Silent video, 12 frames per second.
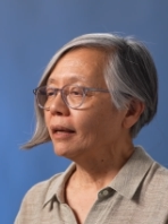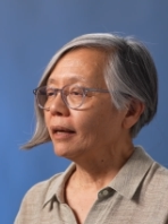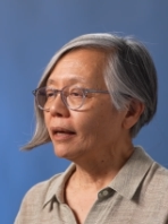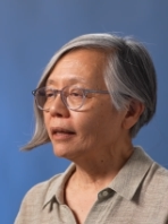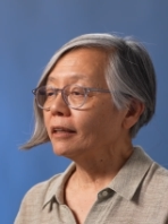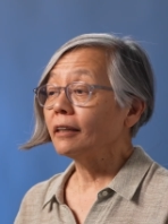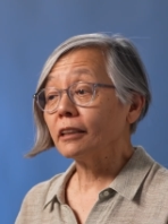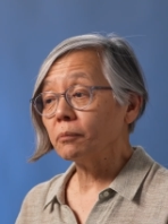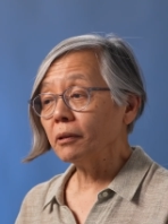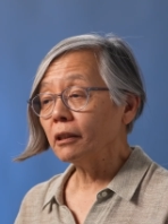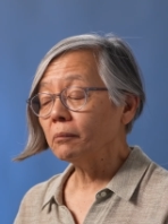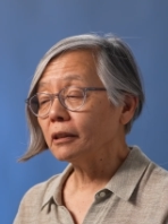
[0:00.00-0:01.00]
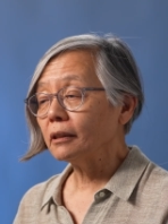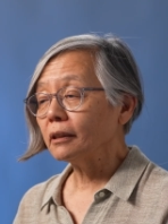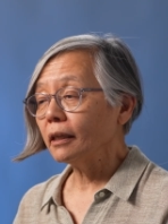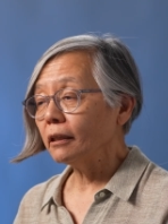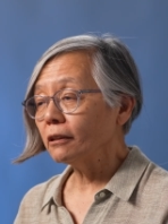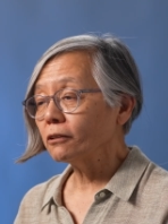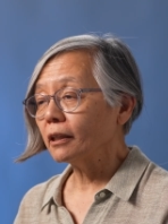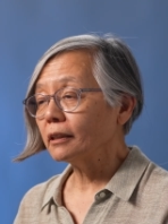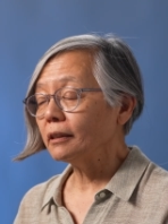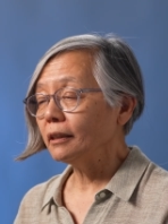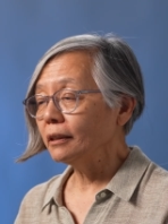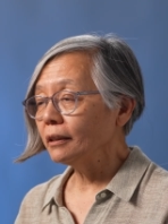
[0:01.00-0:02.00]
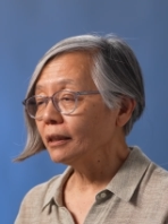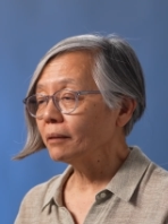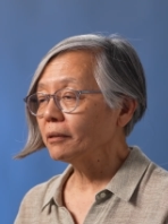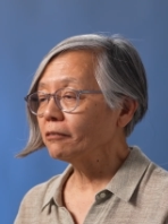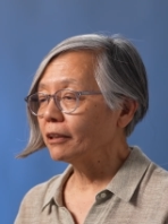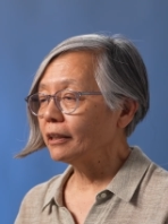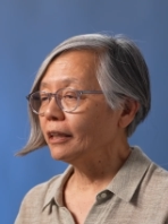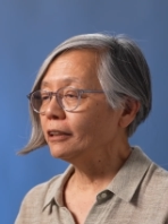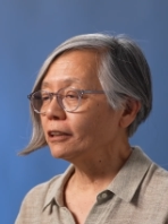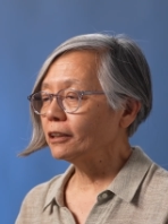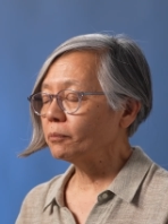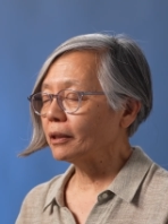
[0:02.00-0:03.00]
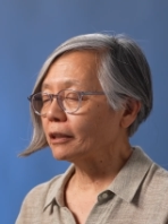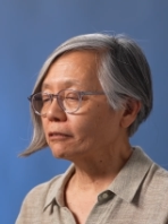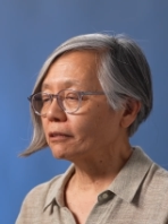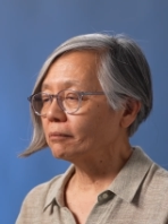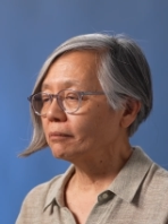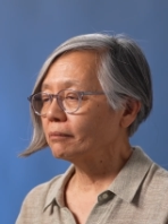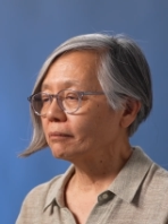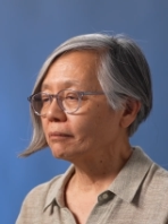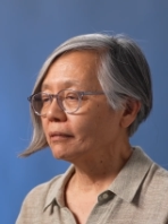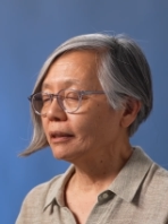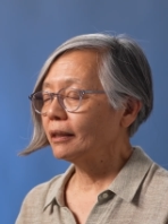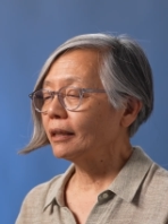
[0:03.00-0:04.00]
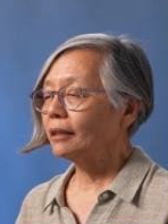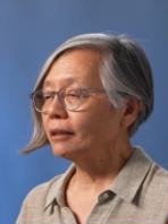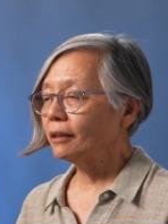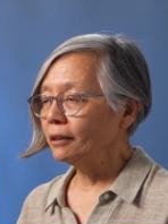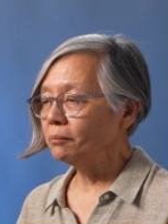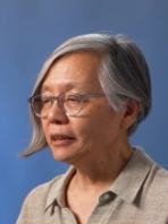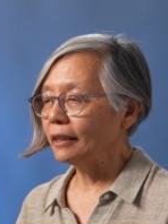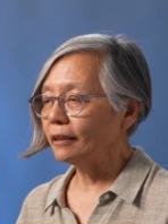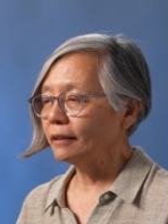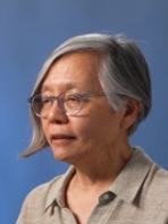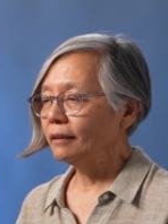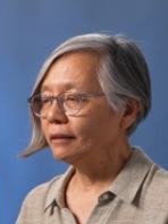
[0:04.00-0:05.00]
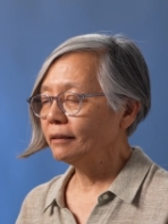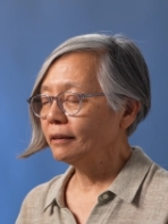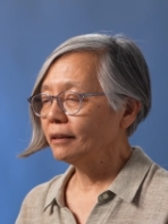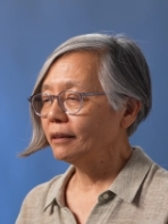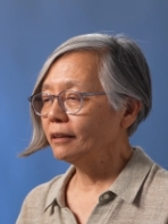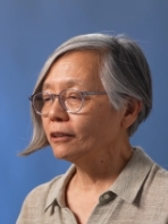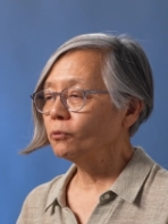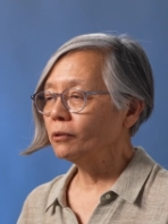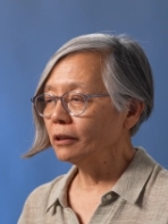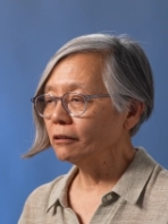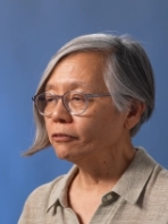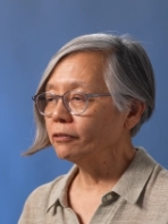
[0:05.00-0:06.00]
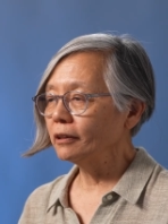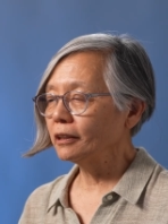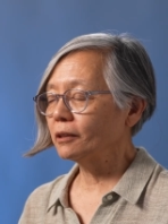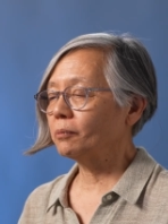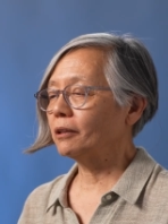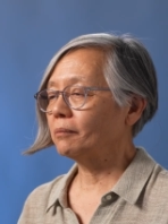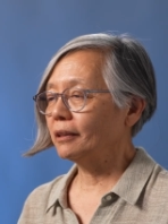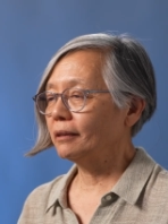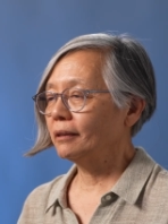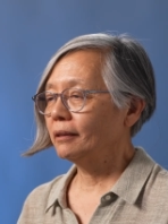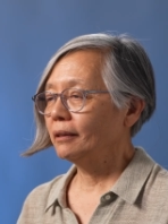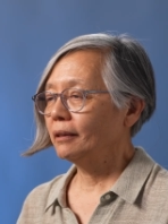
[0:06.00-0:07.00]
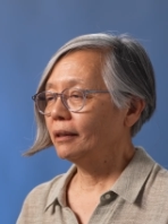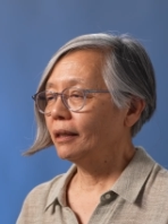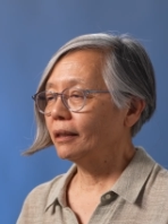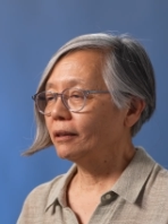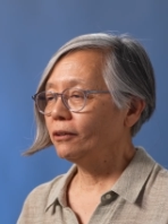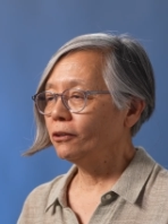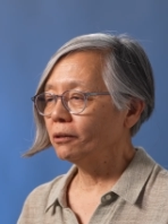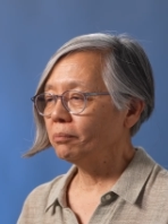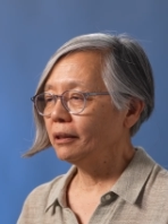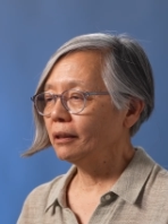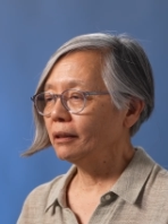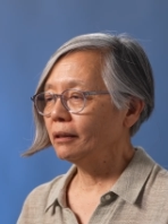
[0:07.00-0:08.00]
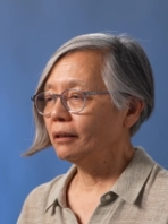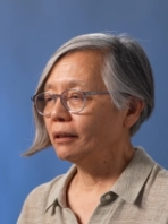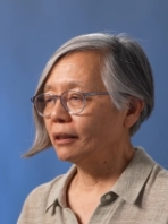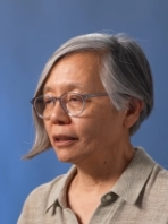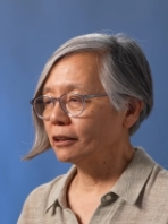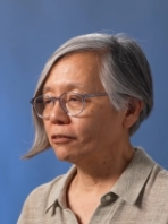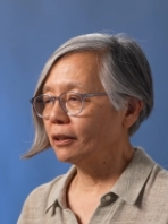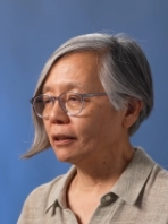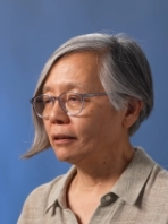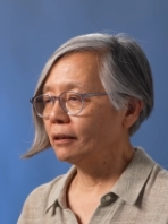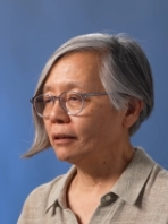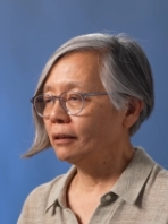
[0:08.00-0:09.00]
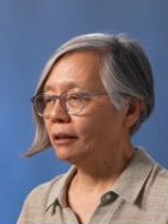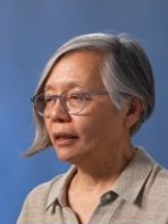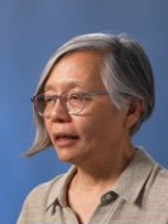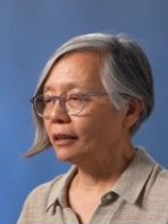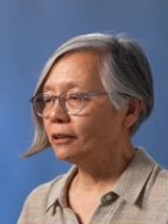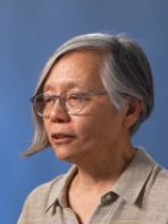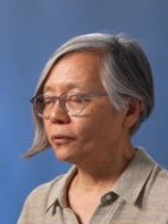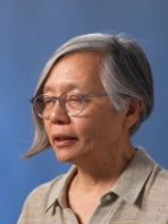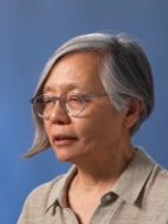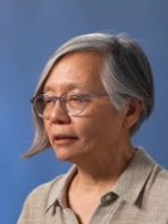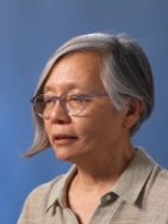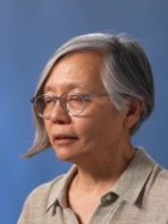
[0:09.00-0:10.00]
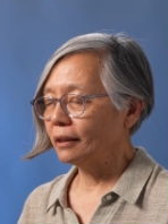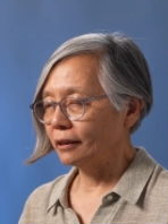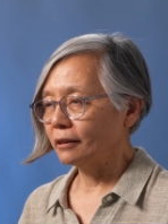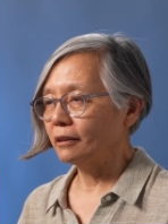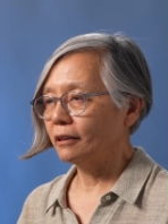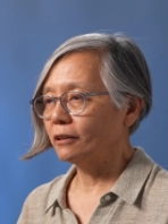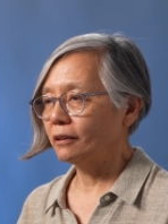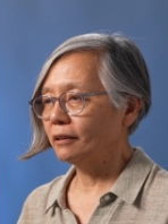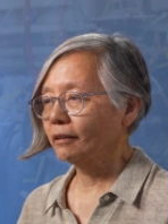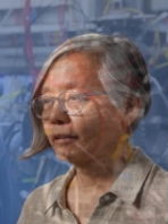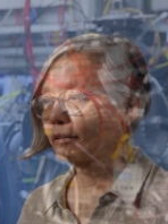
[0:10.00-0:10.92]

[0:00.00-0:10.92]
and an experiment to characterize the incoming radiation spectrum, and culminated in this wonderful experiment at the European XFEL SQS end station.